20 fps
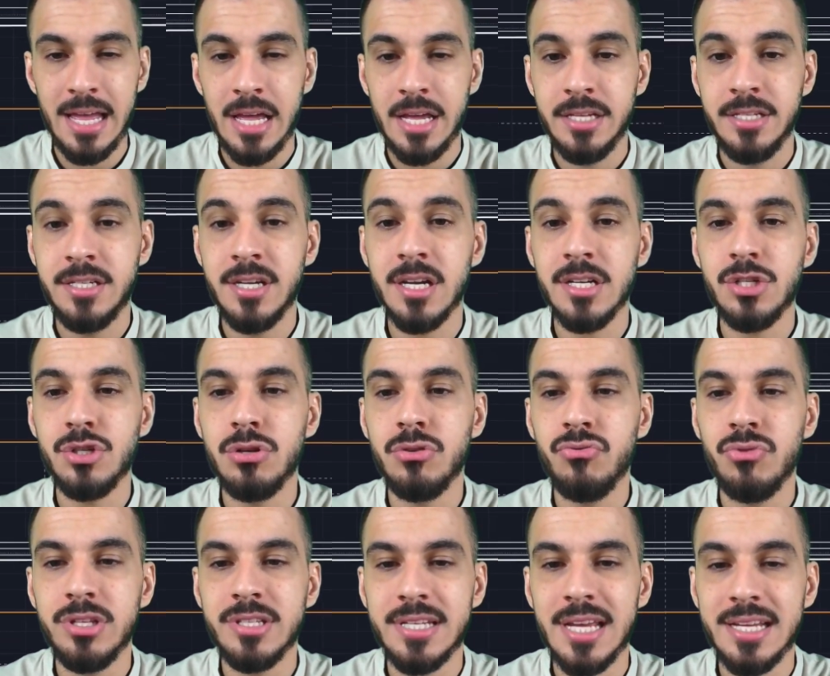just to
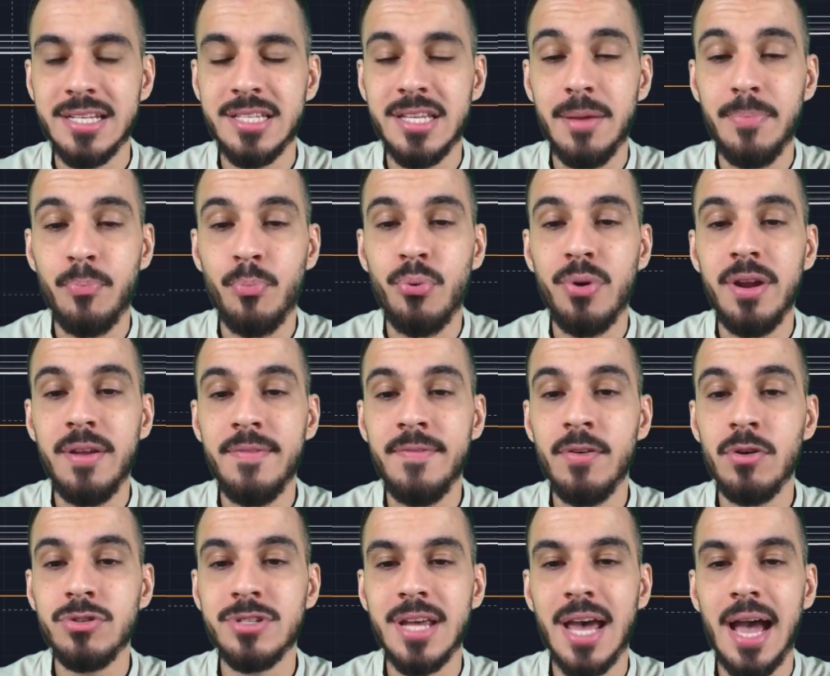retest the
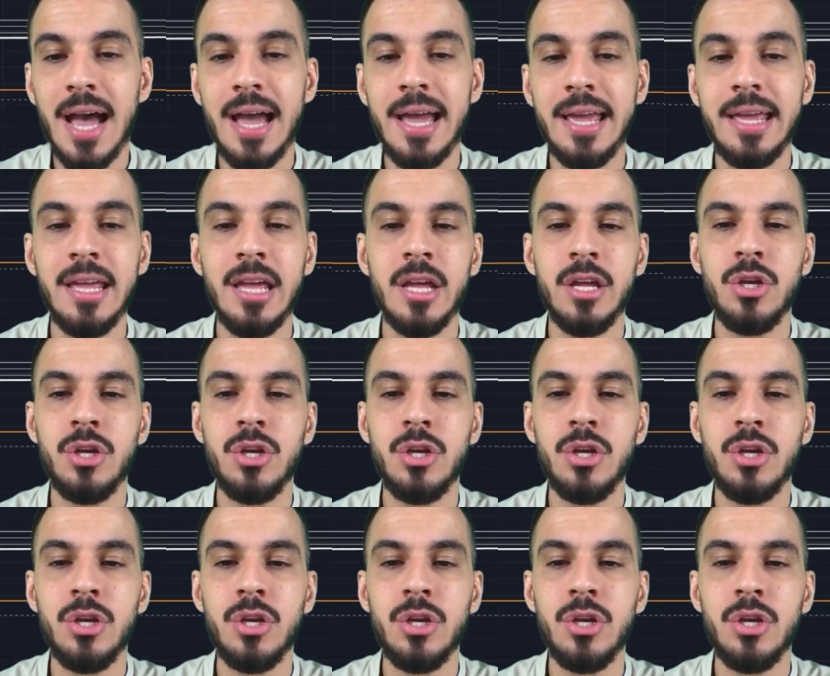previous high.